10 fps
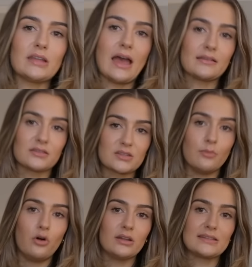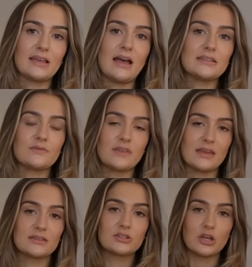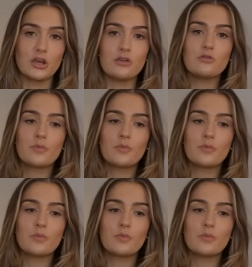like the smaller size of this too,